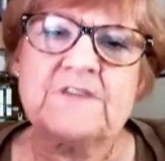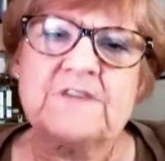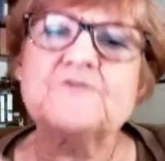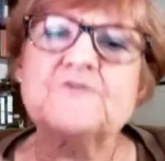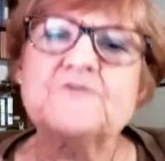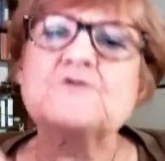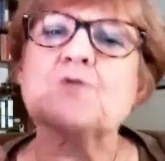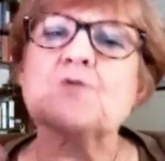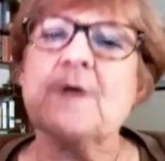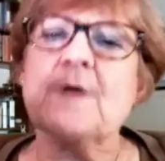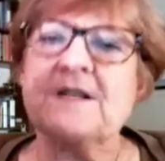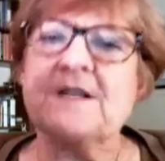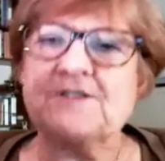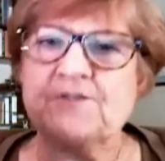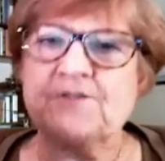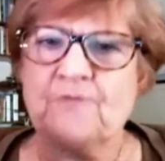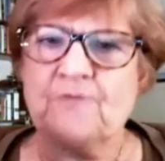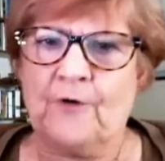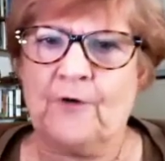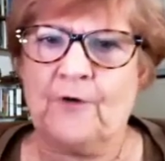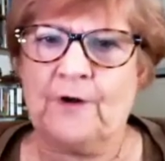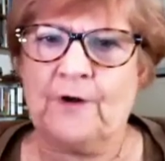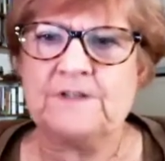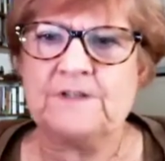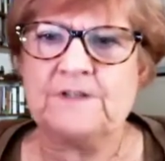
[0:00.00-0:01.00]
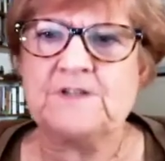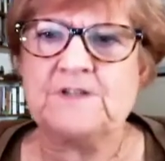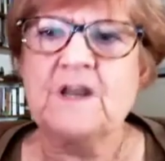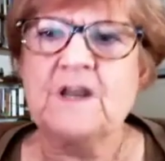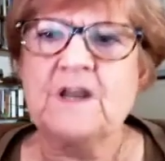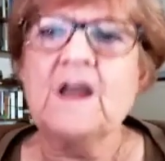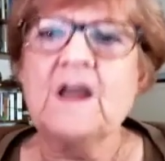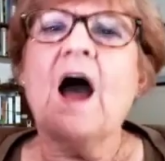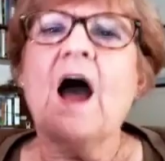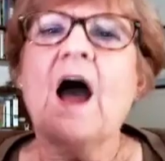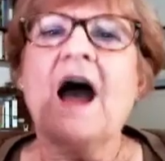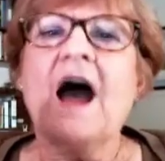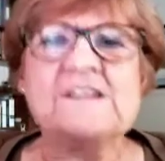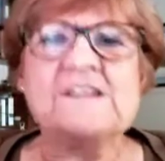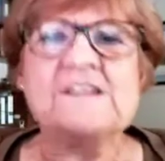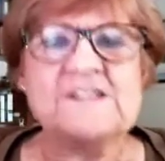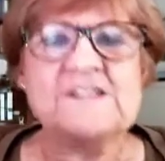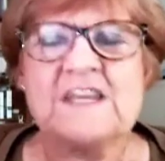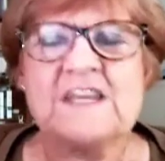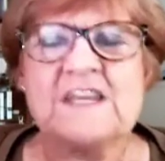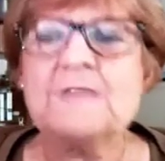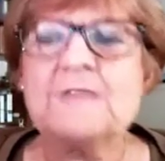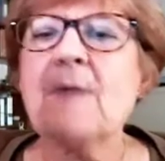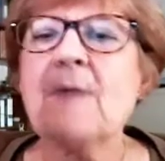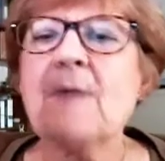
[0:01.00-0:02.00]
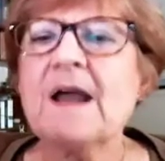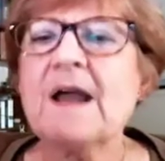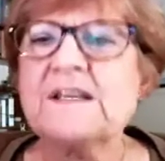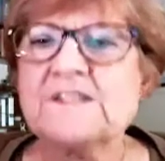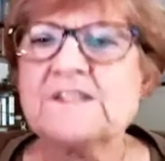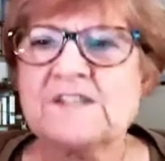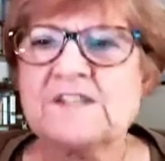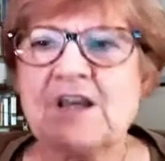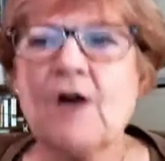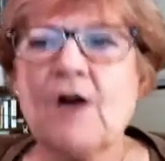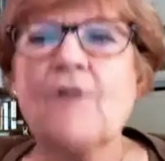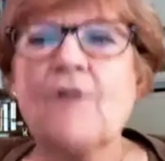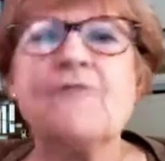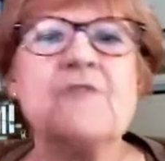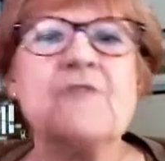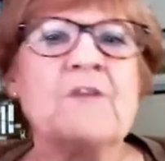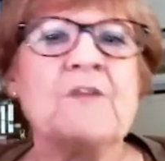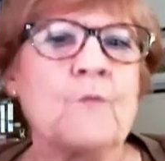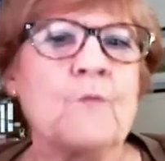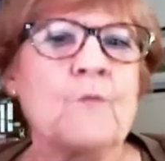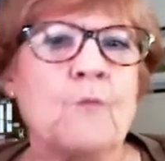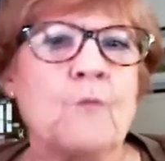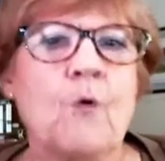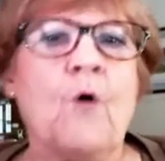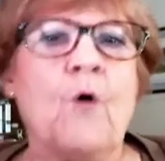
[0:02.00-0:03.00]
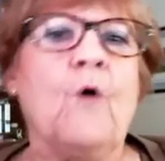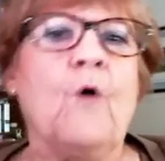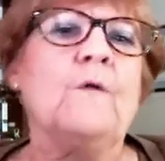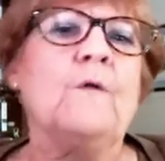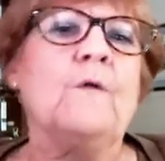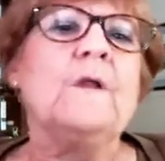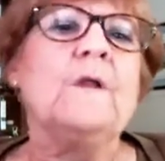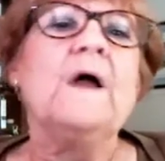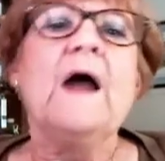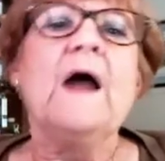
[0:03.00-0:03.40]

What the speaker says: transference. I see myself in the role.